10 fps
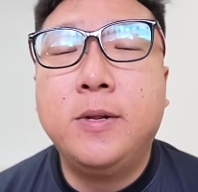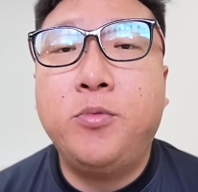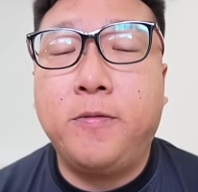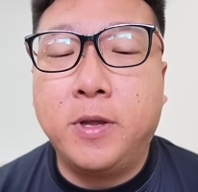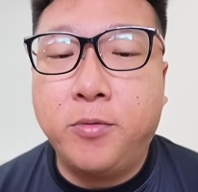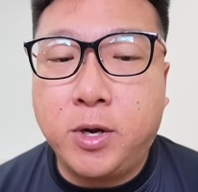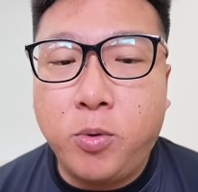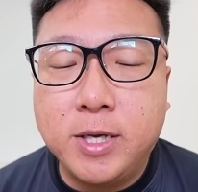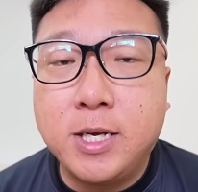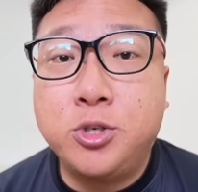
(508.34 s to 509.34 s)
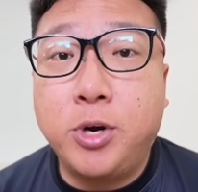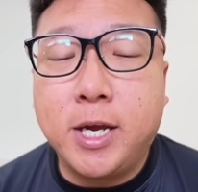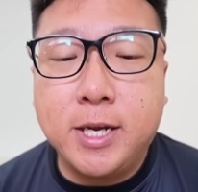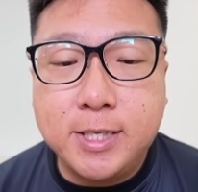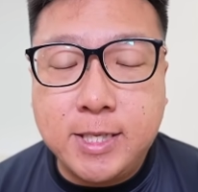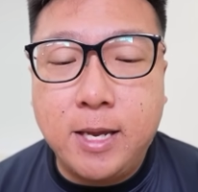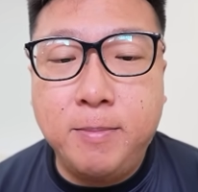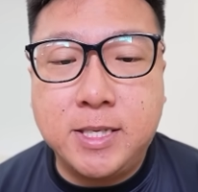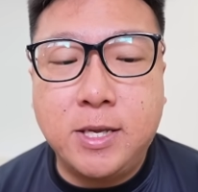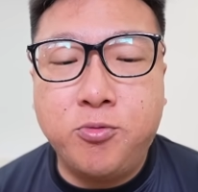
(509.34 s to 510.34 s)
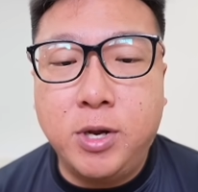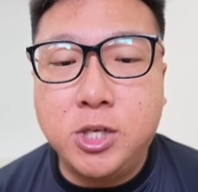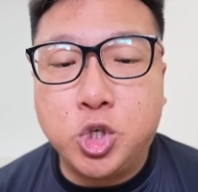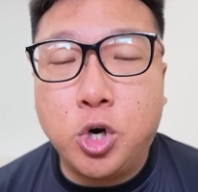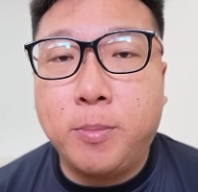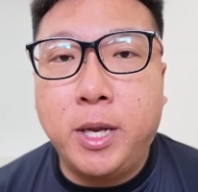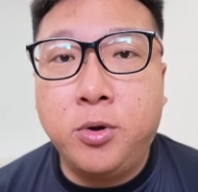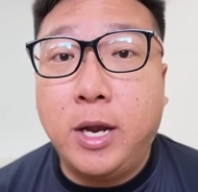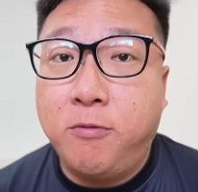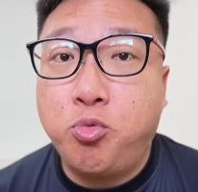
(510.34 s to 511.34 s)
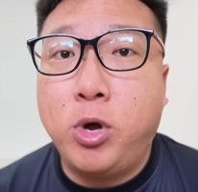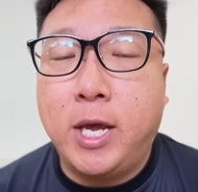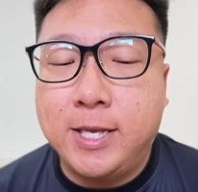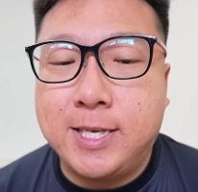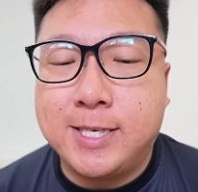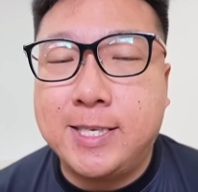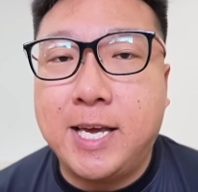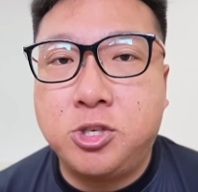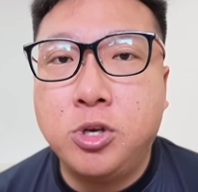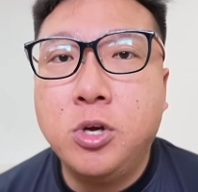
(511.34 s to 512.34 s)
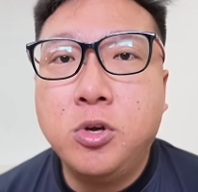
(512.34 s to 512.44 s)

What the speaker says: with the Rayquaza Dragon Ascent makes it really strong, but not everyone has access